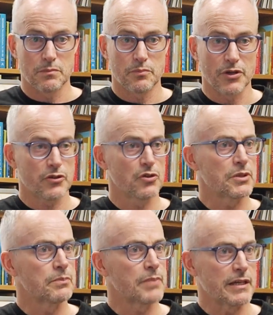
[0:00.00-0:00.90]

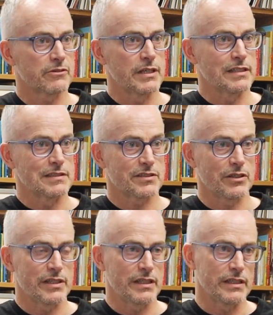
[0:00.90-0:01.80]
procurement background,
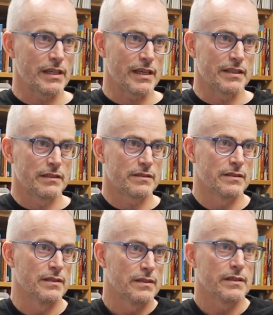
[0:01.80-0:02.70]
so he had
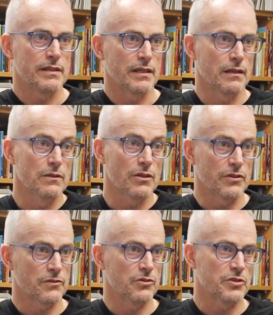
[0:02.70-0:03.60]
a lot
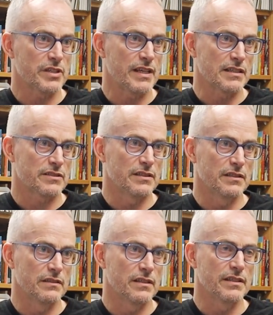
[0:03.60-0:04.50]
of contacts
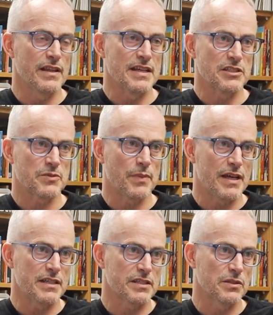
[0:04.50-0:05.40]
in that
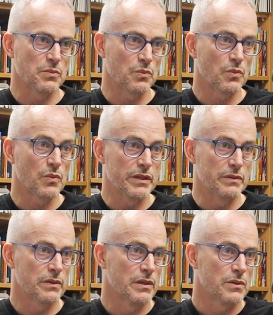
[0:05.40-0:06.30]
space, and
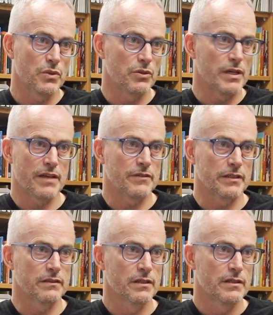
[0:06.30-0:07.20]
we were
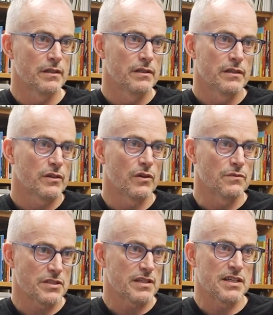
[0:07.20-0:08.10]
having
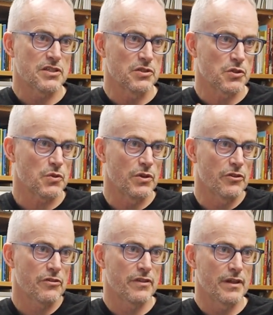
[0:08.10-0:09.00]
conversations
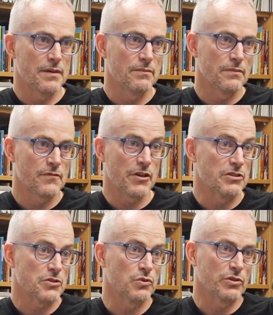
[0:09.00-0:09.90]
with
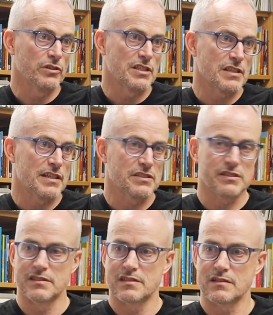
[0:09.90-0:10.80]
various
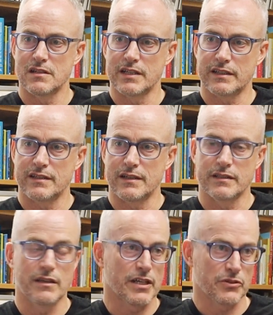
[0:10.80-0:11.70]
organisations like
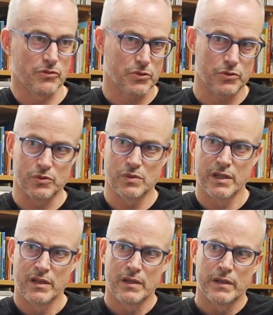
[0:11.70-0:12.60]
I can recall
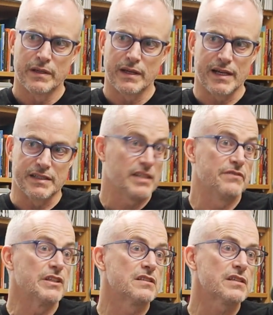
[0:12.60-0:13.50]

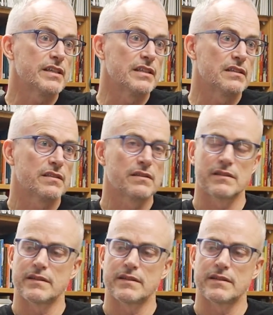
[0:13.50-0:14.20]
TVNZ,